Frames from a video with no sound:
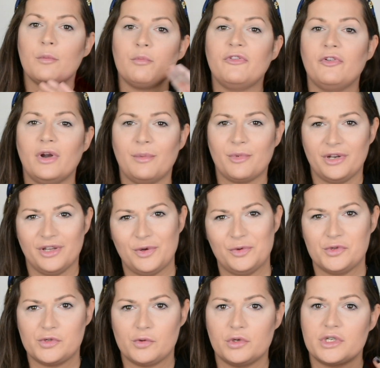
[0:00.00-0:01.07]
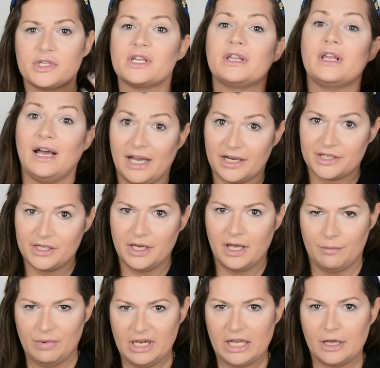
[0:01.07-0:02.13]
before I'm gonna go to swatches and actually
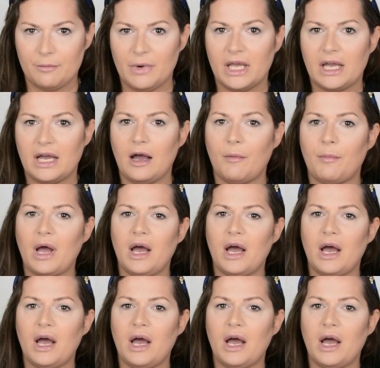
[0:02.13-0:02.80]
applying makeup,